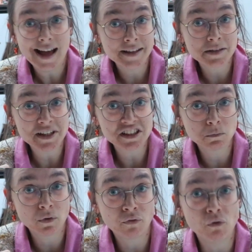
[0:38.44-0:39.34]
And as
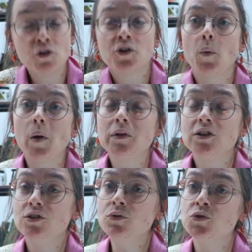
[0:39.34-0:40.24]
mentioned before, we
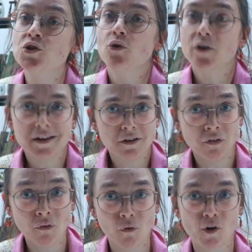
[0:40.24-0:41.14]
will do so in the
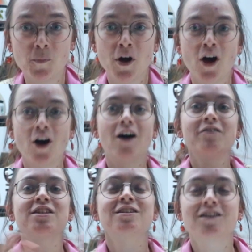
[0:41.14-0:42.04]
form
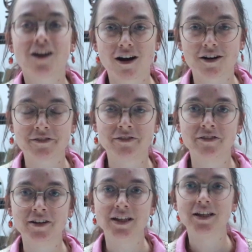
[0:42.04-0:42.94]
of a
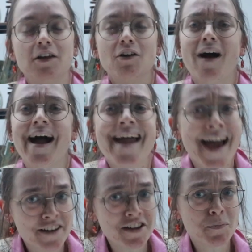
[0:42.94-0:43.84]
scarf. You know, I
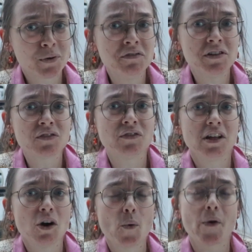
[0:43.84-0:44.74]
have a previous
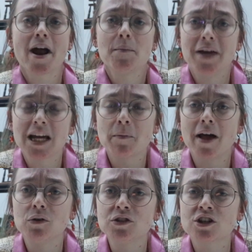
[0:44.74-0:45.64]
video where I make
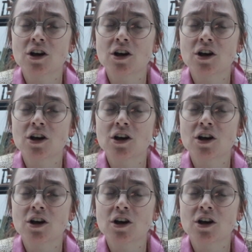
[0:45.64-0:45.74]
my own